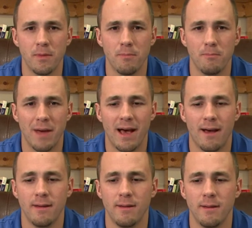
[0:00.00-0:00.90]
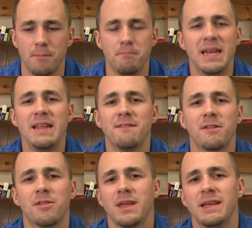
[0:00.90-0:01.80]
by many of
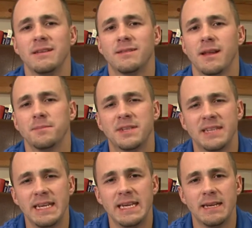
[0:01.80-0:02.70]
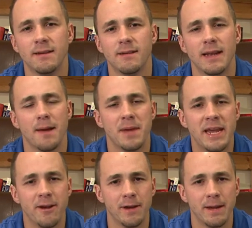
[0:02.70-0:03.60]
the things that I'm seeing and I'm
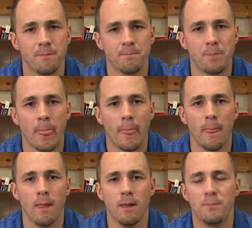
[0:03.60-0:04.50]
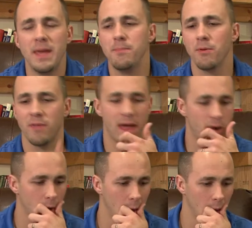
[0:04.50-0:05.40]
hearing. People that
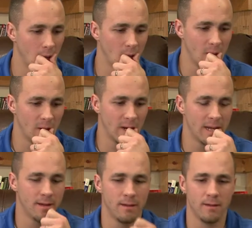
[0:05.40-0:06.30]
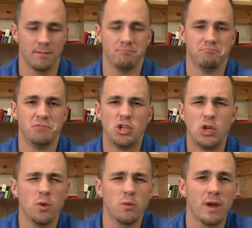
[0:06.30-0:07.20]
are
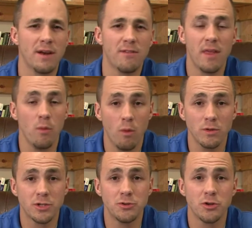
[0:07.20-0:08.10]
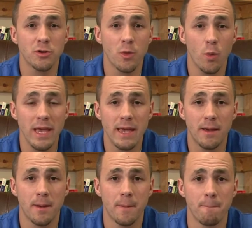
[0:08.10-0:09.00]
doing whatever they want to during the
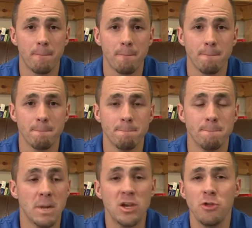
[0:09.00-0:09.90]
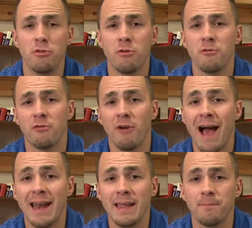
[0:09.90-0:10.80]
week. Monday through
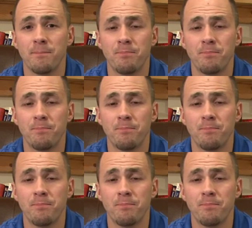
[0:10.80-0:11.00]
Friday.